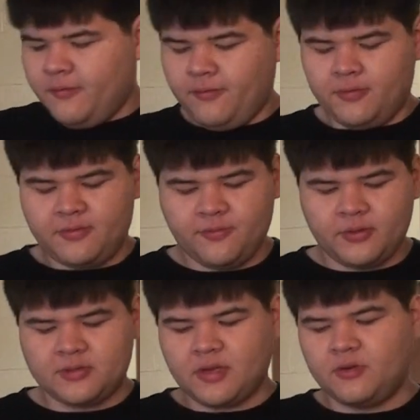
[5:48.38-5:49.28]
first of
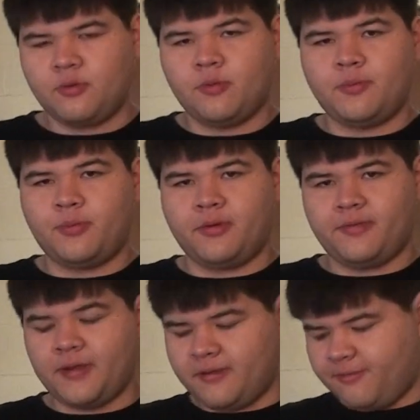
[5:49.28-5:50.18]
which, get into a
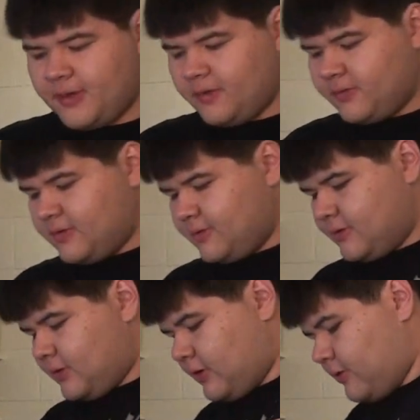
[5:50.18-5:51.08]
1.5 mount,
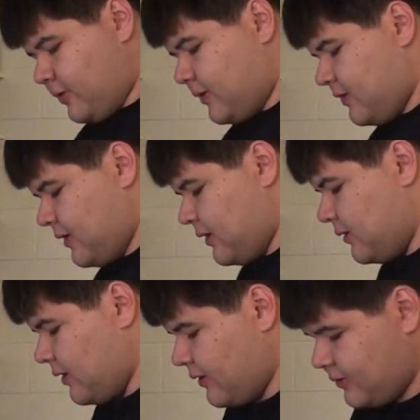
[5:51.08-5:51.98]
curl this hand
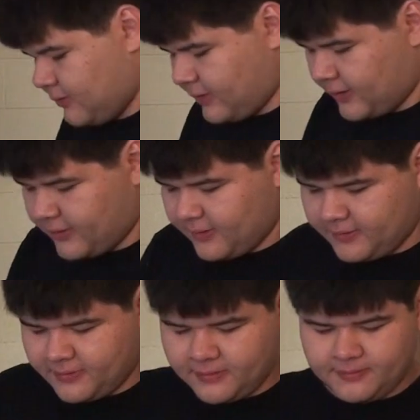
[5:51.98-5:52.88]
under like
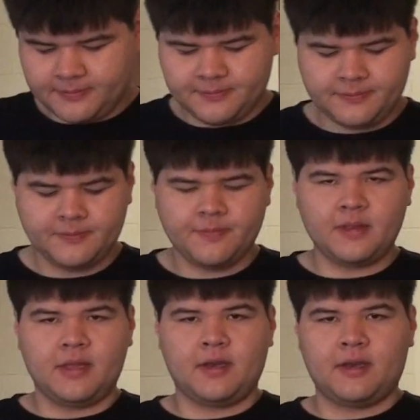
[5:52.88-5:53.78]

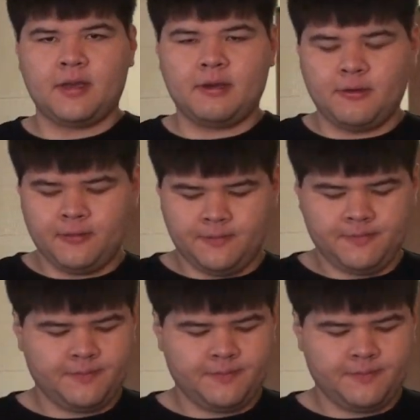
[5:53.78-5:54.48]
this, and now